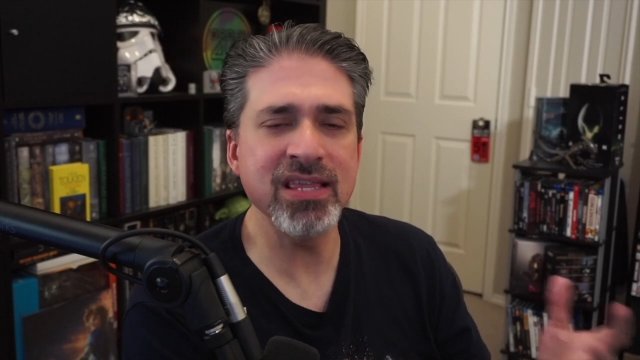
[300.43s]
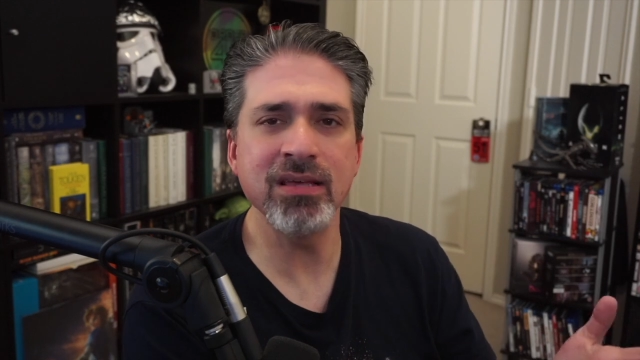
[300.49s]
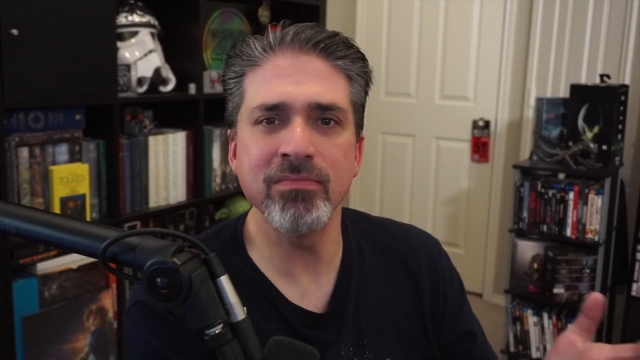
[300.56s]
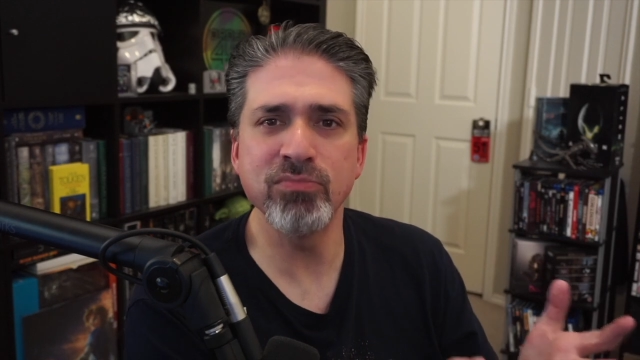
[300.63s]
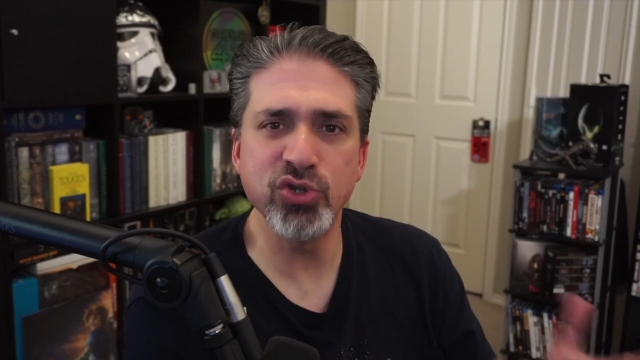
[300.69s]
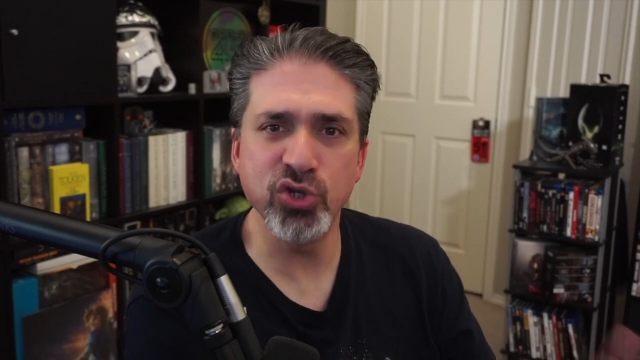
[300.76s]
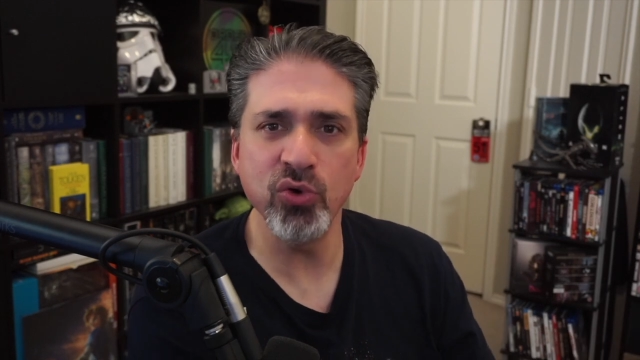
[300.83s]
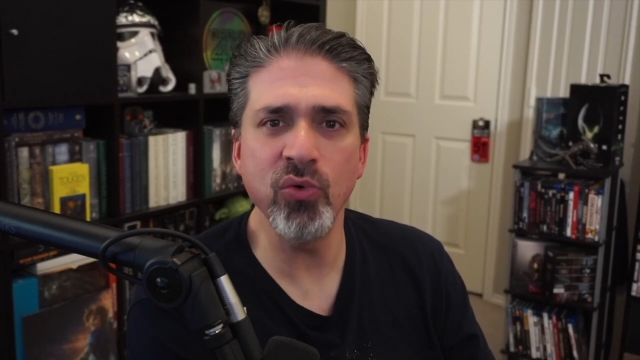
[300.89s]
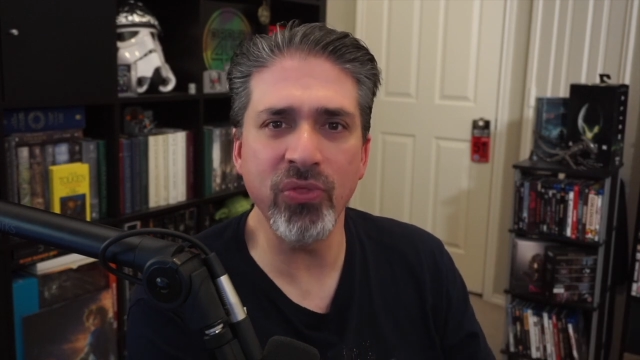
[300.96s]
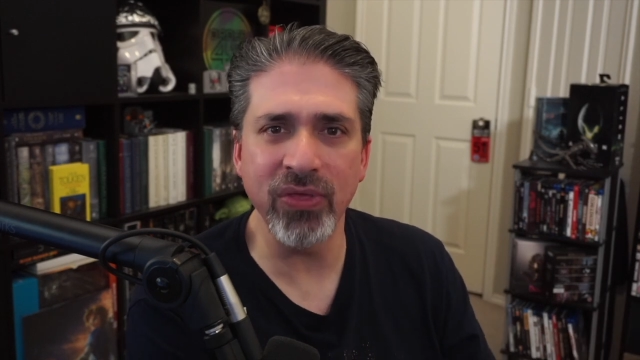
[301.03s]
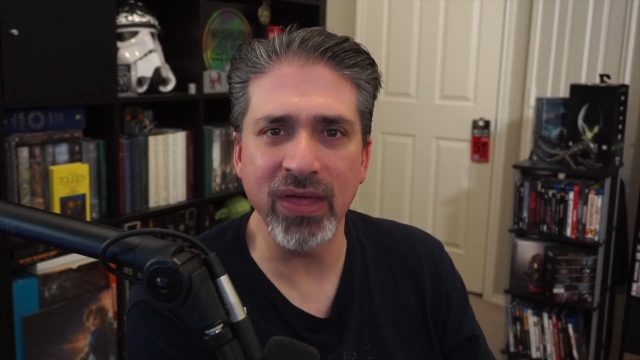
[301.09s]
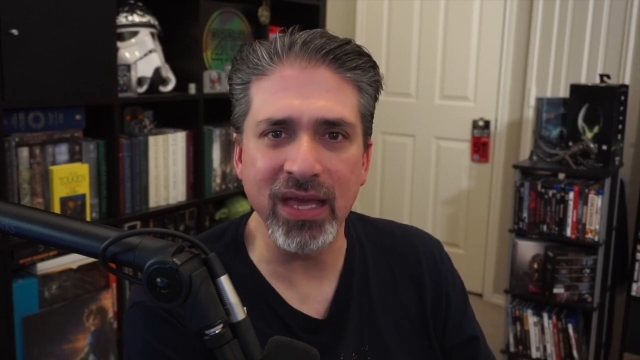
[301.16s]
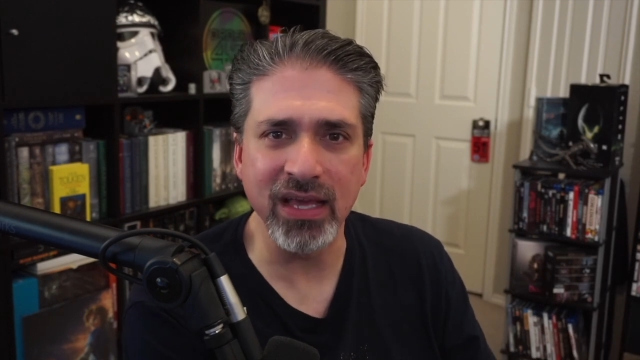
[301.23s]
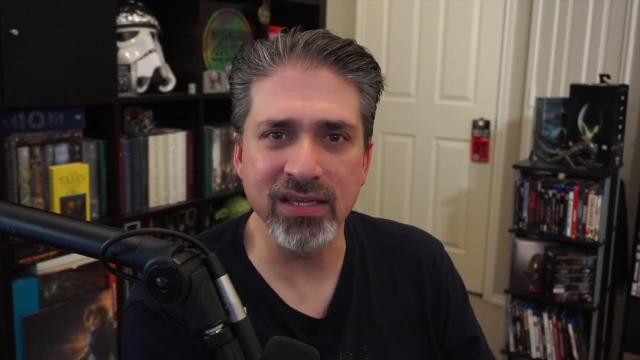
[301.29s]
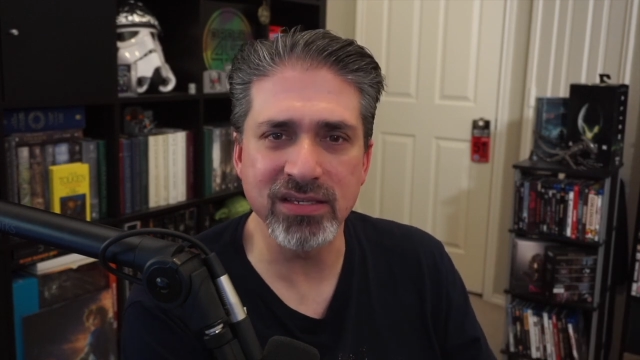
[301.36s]
them do
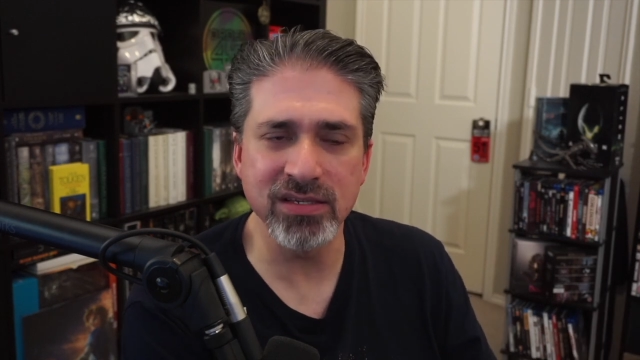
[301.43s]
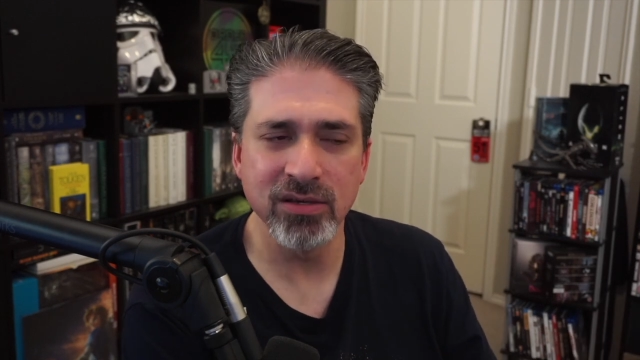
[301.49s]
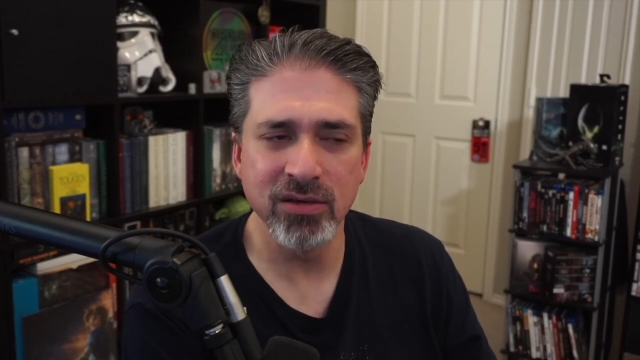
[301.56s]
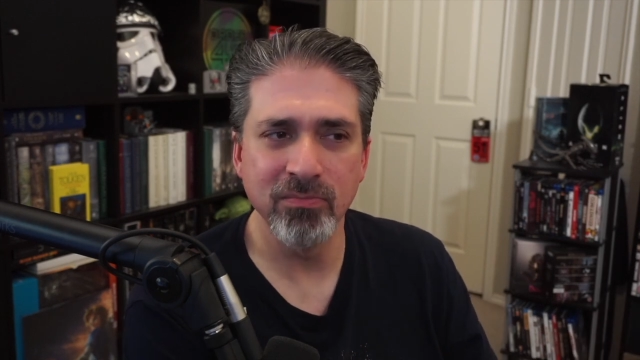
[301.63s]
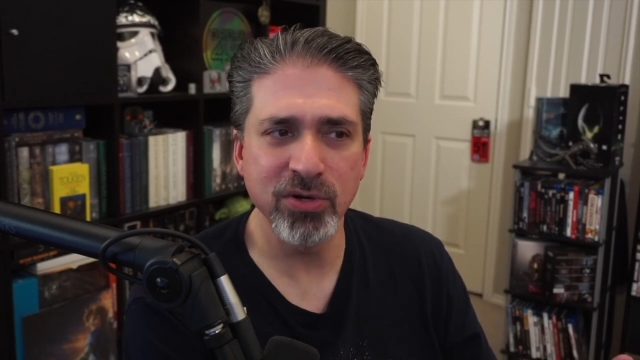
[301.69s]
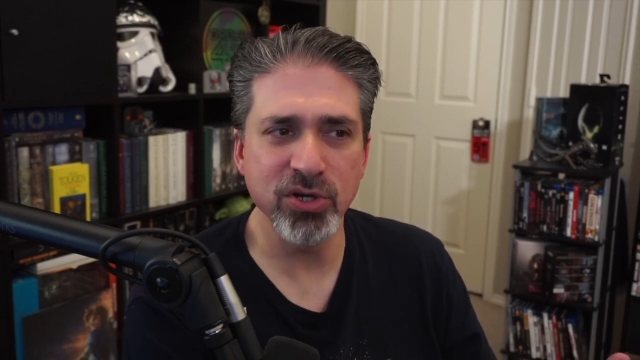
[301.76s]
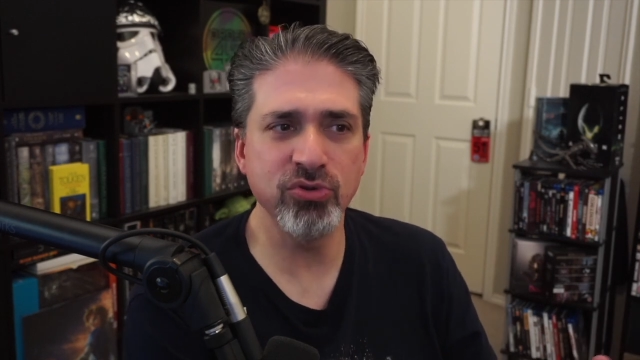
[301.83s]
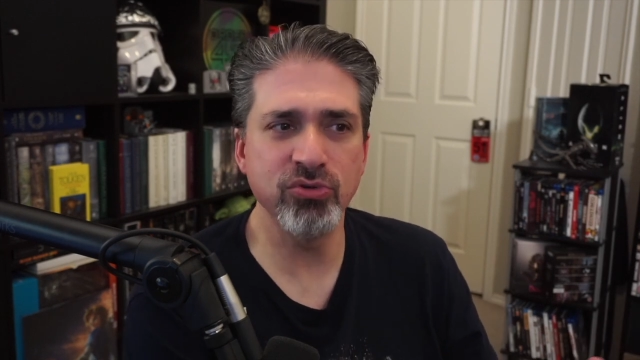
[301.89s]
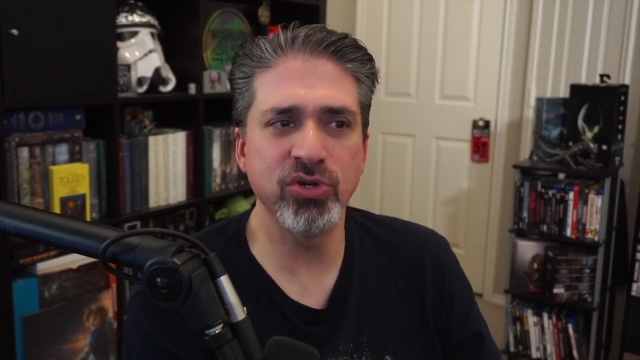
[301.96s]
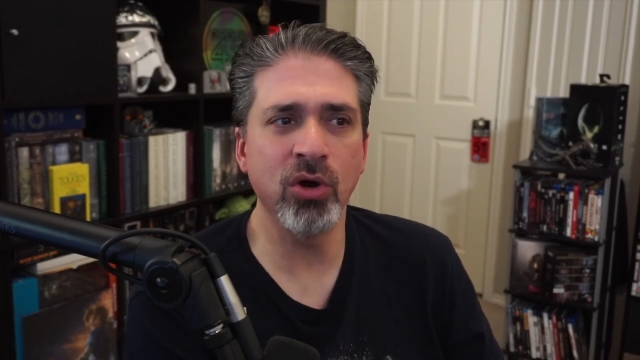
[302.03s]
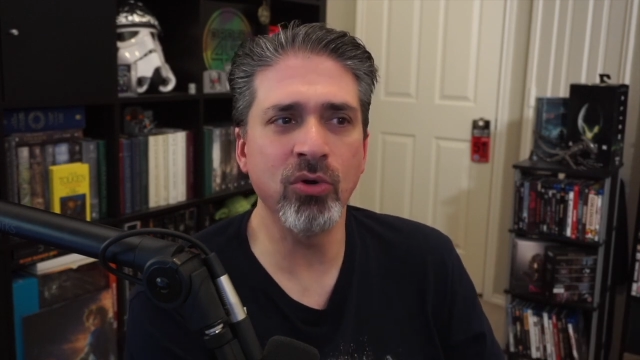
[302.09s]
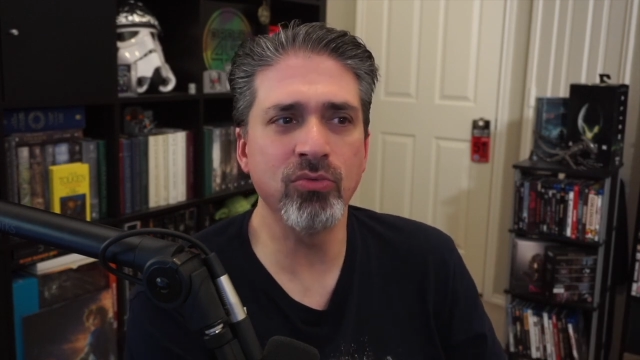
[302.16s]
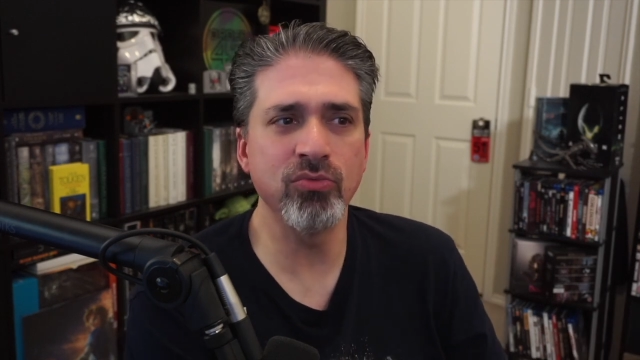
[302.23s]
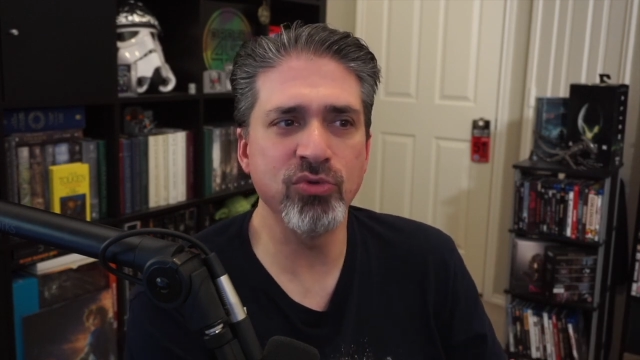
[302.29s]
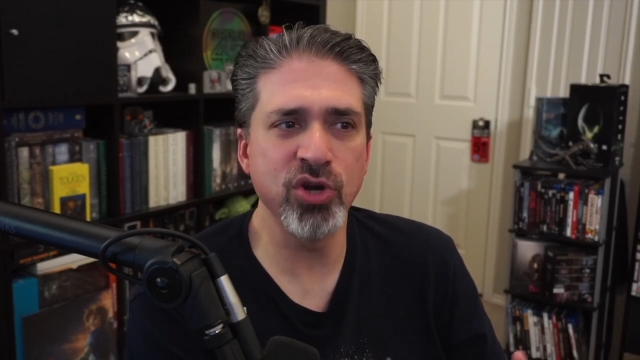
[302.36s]
things, but you don't